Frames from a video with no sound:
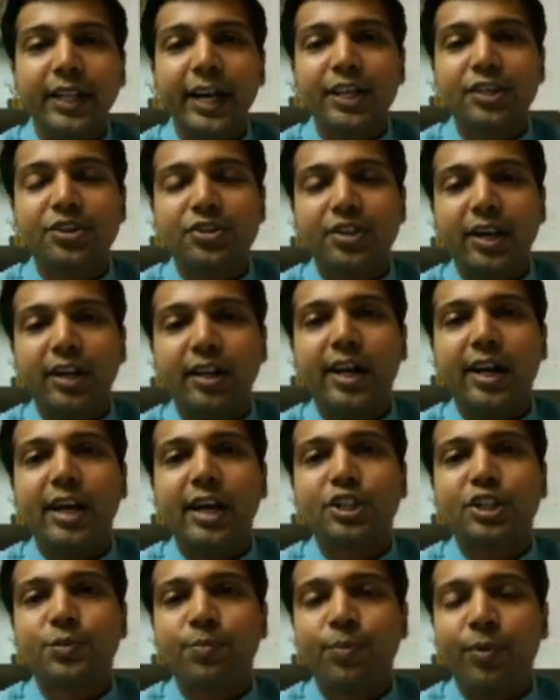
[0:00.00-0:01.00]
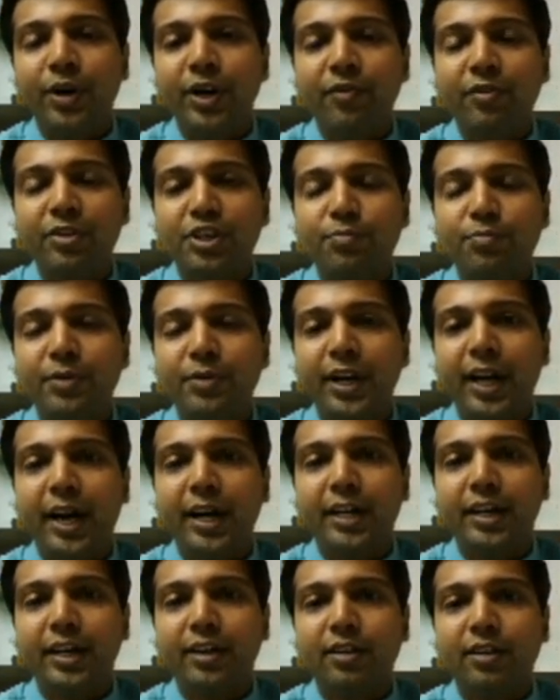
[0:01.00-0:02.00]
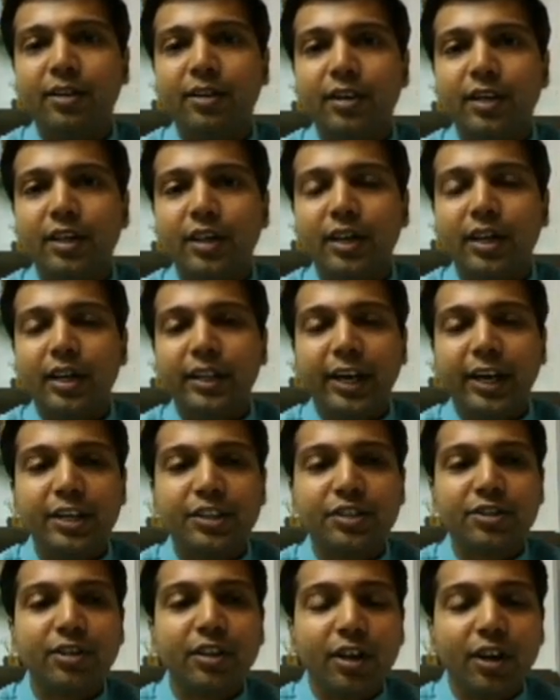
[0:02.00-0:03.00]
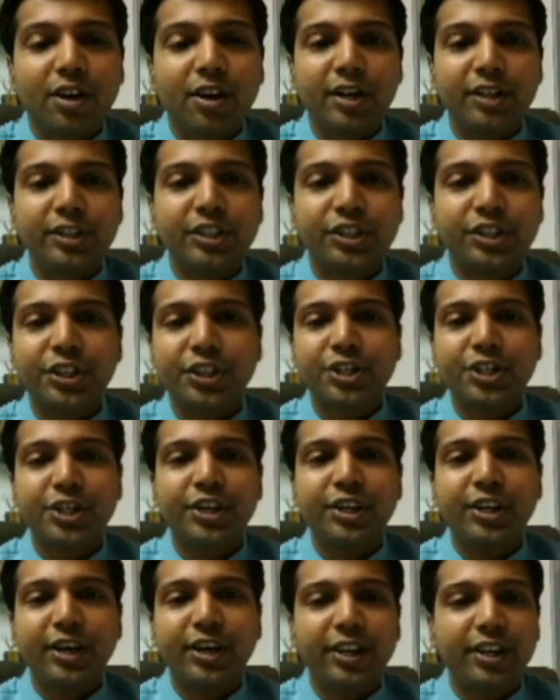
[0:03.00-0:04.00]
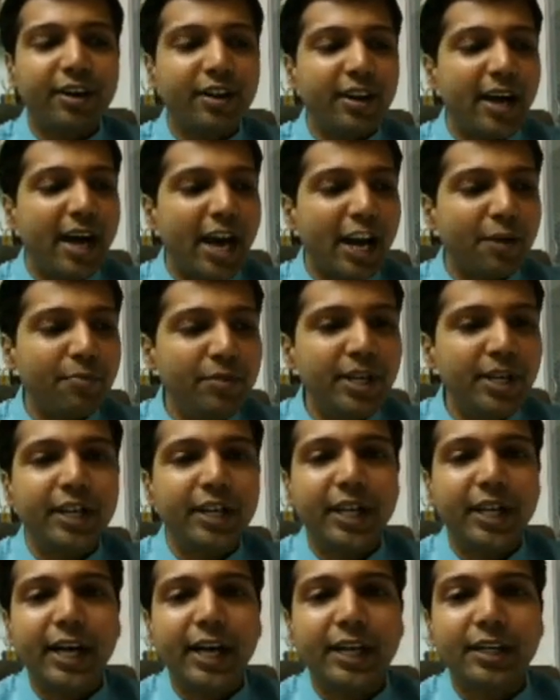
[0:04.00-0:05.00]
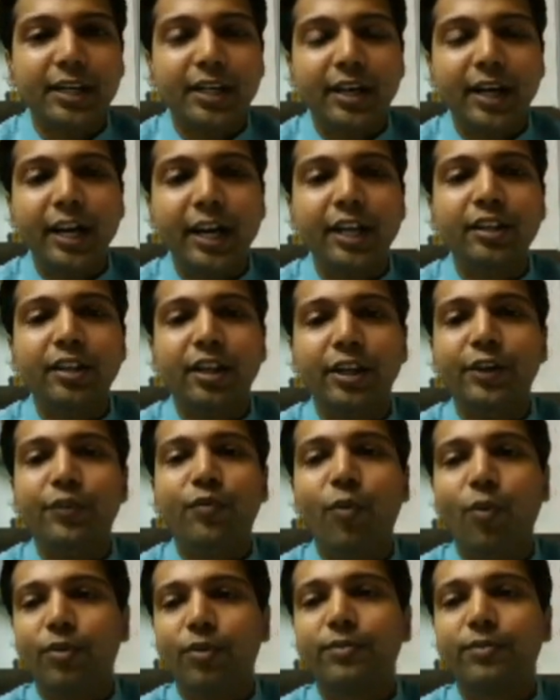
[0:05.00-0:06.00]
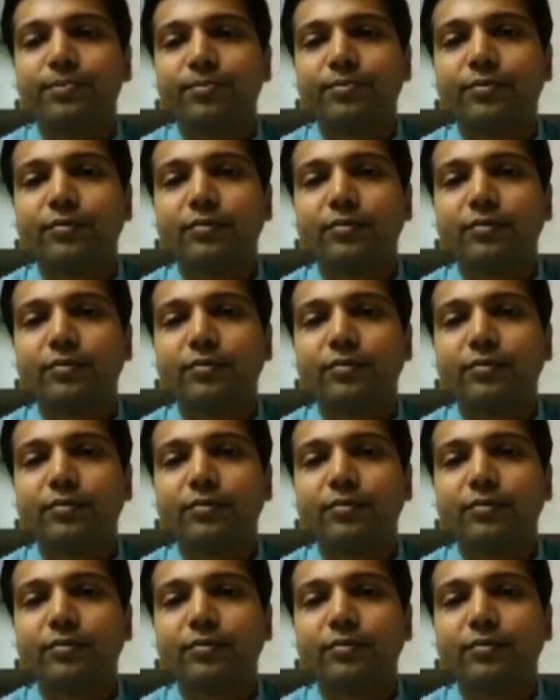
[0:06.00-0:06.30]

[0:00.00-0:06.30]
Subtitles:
Next and last point which has been added, that is a registration under RBI Act 1934.